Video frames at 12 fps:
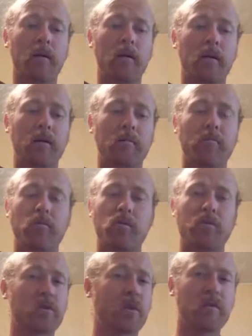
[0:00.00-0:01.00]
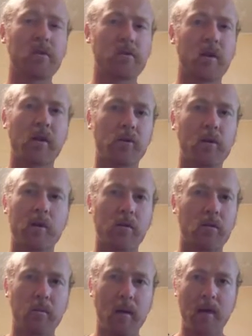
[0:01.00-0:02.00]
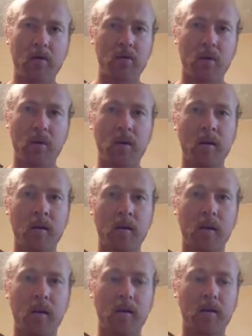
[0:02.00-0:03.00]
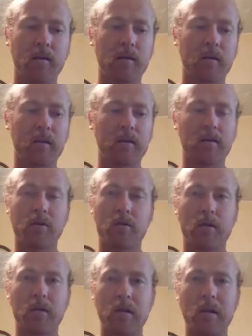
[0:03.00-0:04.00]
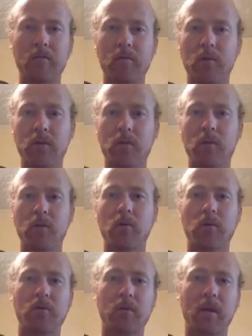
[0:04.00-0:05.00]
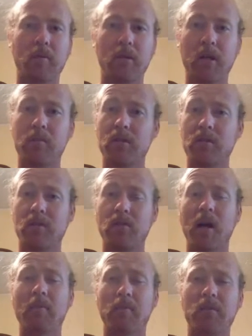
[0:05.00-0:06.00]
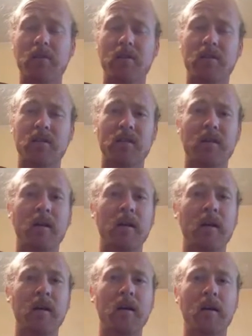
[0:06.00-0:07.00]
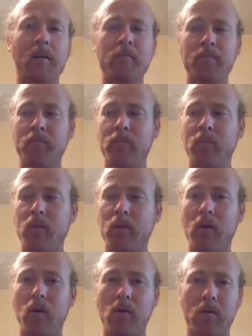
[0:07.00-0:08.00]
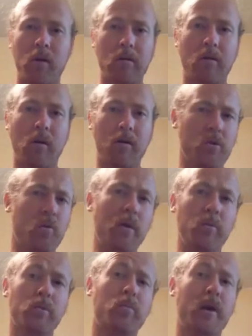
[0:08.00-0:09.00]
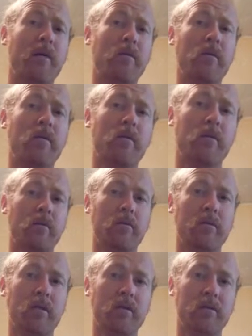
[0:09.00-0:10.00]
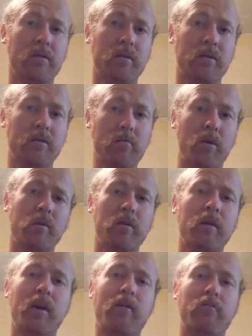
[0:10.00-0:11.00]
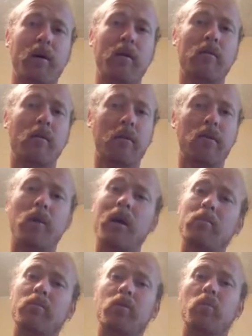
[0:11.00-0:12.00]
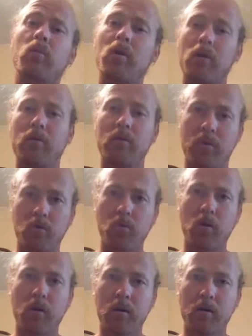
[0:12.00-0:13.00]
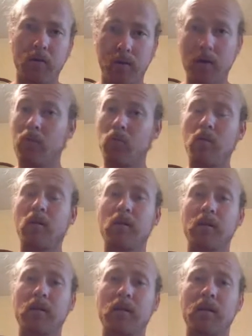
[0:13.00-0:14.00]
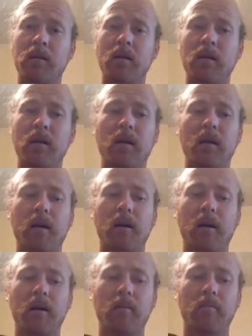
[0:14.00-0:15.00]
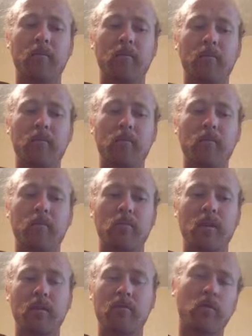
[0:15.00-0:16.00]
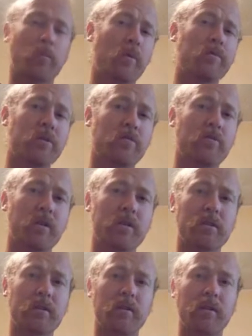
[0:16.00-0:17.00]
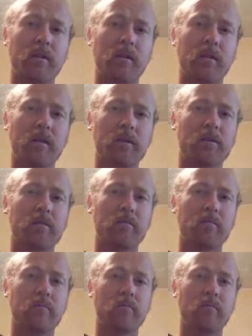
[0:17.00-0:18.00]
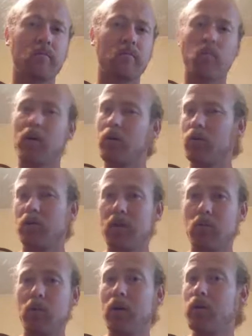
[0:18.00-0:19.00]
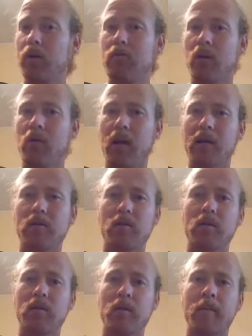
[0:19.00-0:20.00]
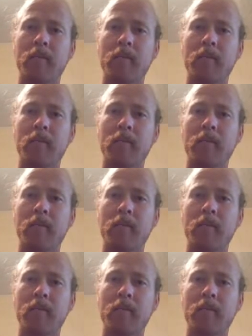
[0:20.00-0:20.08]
Um, for the servant is not greater than the master. And, and even Yeshua told his Talmidim, his disciples, he said, are, are you able to bear this, this burden that I bear? Are you able to walk this walk in which I've walked? Um, and for most of us, that's, we, don't, we don't even know the answers.